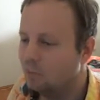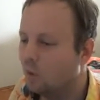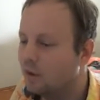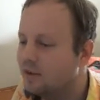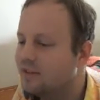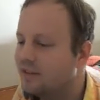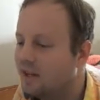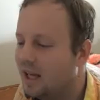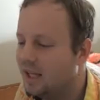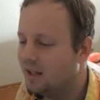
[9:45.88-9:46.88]
And what is the
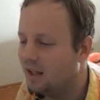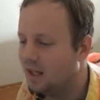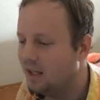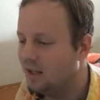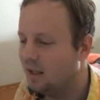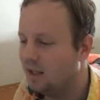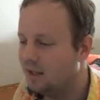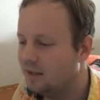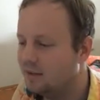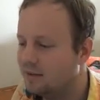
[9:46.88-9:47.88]
tank? He
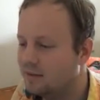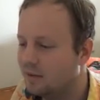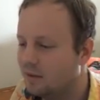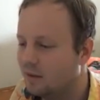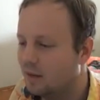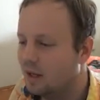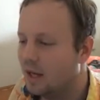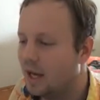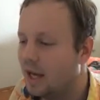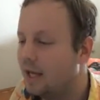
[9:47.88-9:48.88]
is
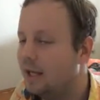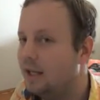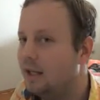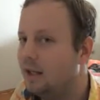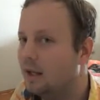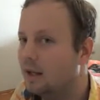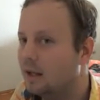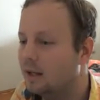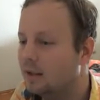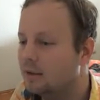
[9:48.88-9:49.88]
a
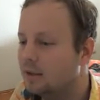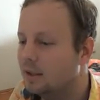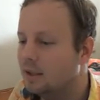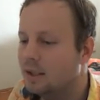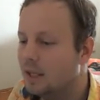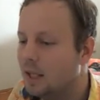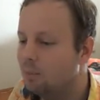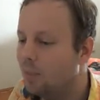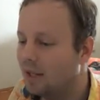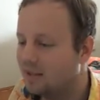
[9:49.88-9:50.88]

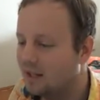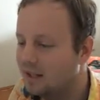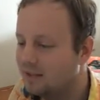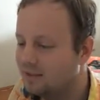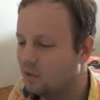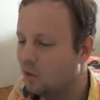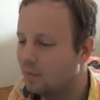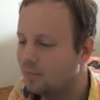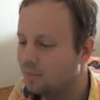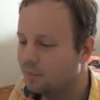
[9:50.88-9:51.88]
batalisto.
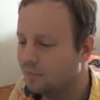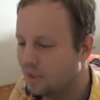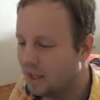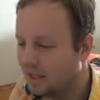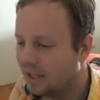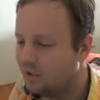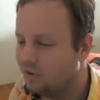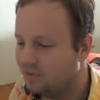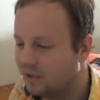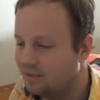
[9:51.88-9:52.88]
And how
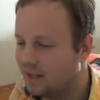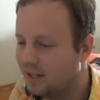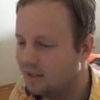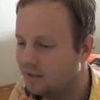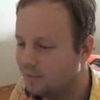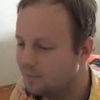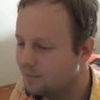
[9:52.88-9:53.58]
do you say tank?